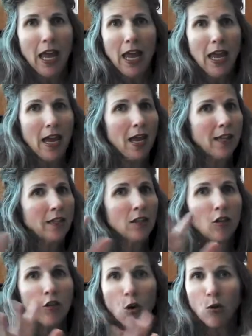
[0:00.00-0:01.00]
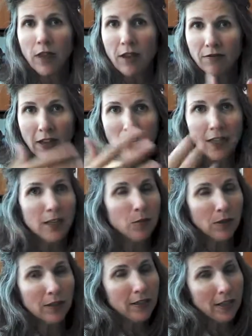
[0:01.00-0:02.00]
And though they vetted it
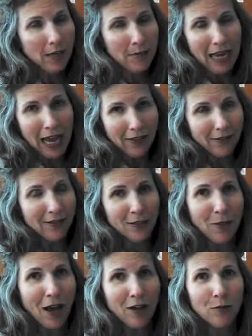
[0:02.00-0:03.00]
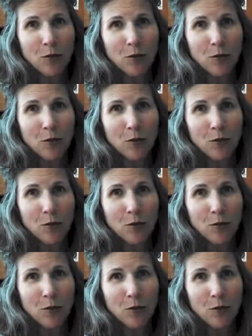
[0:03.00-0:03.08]
with the team and asked us about it,